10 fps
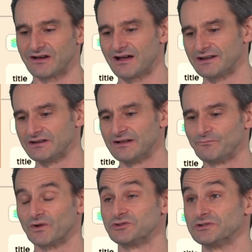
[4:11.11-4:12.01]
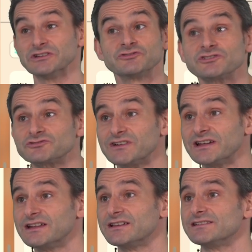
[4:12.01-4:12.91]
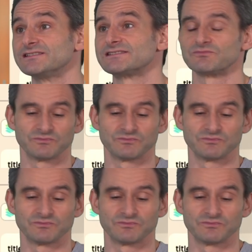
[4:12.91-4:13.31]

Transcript: on what your interest rate is,